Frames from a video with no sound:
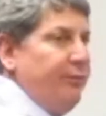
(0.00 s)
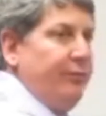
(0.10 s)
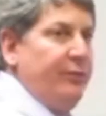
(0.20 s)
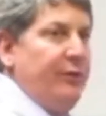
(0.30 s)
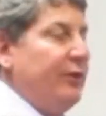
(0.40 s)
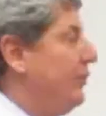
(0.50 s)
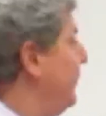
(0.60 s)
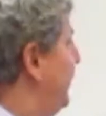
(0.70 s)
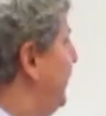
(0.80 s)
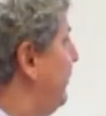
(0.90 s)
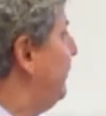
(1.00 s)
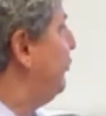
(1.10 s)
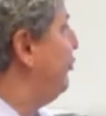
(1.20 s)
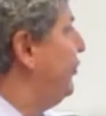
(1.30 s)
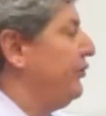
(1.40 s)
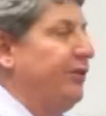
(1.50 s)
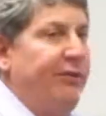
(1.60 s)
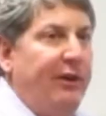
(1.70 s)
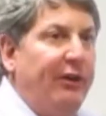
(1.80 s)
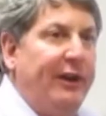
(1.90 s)
It shows a
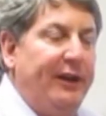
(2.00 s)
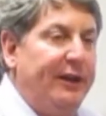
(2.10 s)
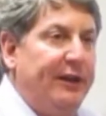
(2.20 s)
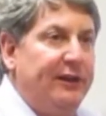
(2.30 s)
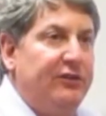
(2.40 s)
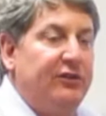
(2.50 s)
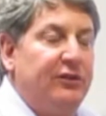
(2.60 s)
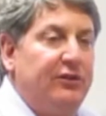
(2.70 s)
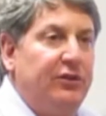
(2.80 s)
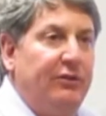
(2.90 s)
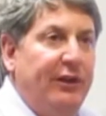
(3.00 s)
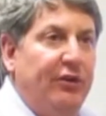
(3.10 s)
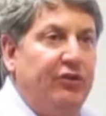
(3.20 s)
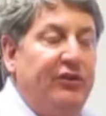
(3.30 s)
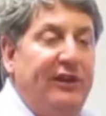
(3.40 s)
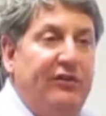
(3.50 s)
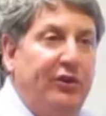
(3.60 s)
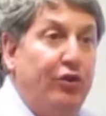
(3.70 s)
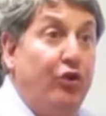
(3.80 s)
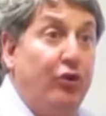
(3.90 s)
very uh, severe
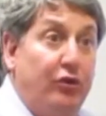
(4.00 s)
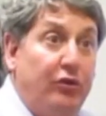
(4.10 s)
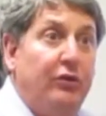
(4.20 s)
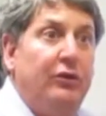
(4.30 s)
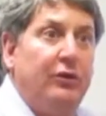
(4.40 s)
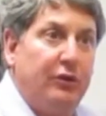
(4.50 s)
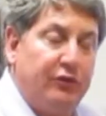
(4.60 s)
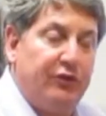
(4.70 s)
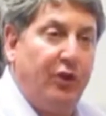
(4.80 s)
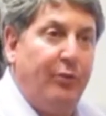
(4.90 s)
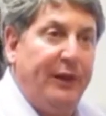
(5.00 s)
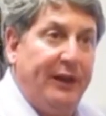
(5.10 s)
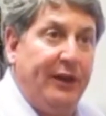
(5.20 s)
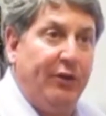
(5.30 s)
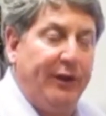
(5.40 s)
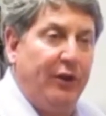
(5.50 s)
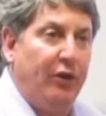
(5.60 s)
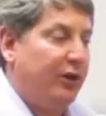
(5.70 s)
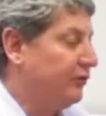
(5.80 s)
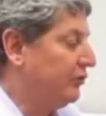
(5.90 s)
sensorineural sloping hearing
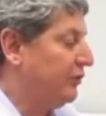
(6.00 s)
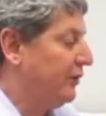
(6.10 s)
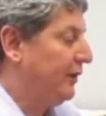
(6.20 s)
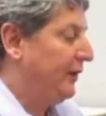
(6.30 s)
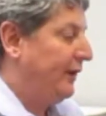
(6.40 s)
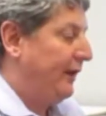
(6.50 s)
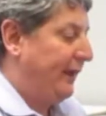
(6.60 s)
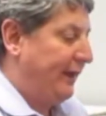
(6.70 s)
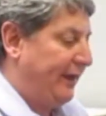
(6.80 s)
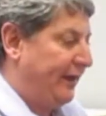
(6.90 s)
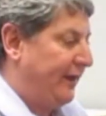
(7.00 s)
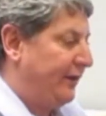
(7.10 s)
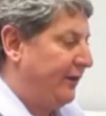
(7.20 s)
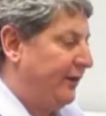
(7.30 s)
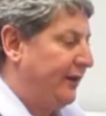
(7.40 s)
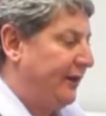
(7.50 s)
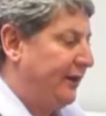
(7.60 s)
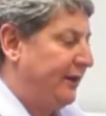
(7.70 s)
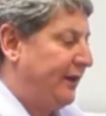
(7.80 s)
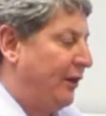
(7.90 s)
loss. And
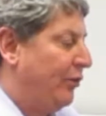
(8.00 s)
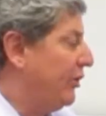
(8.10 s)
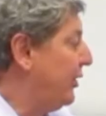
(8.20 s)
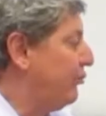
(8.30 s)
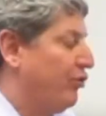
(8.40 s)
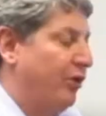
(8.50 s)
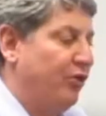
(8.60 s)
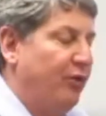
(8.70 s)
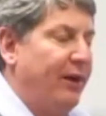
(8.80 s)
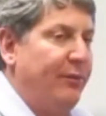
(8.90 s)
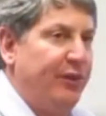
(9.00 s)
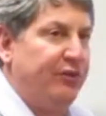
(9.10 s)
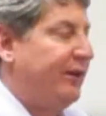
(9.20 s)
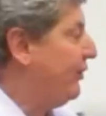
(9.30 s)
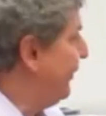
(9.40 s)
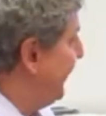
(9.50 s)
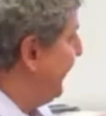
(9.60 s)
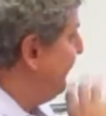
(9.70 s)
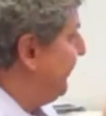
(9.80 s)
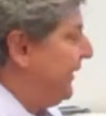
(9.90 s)
uh, now we're going to program this hearing
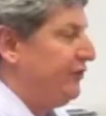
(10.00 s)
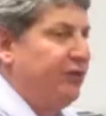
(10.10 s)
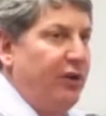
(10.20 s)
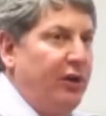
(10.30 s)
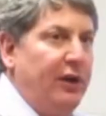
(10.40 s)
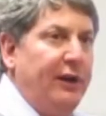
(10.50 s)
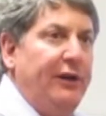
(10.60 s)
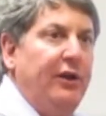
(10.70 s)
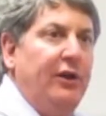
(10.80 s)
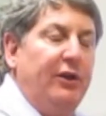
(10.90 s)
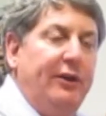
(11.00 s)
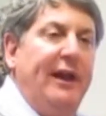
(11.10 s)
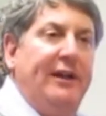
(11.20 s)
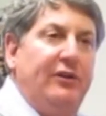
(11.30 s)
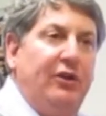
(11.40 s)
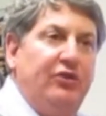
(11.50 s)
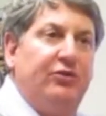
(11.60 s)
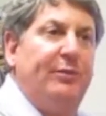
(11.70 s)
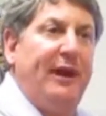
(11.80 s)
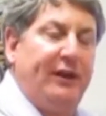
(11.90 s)
aid based on that those
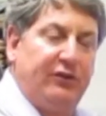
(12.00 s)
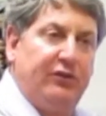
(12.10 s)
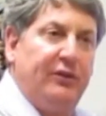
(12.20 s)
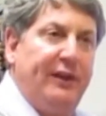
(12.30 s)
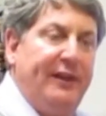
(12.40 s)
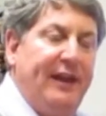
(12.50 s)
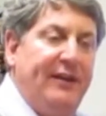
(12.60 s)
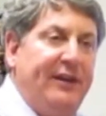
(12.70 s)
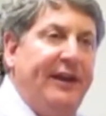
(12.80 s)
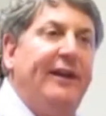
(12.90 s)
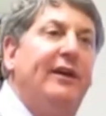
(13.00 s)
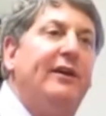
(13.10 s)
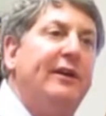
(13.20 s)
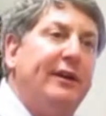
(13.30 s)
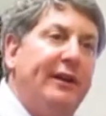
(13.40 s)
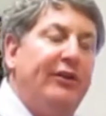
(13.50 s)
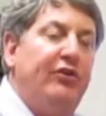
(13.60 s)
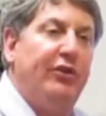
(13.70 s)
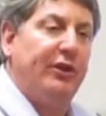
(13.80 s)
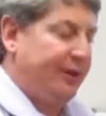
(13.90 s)
specs and that data
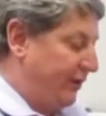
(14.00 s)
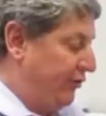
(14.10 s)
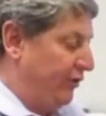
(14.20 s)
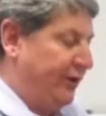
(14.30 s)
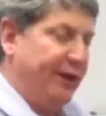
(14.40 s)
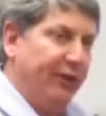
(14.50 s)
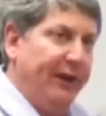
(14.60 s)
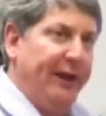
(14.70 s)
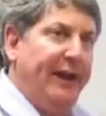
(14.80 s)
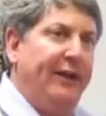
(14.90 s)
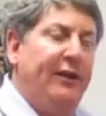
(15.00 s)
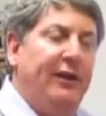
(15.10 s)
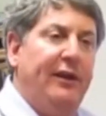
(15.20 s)
into the into the hearing aid.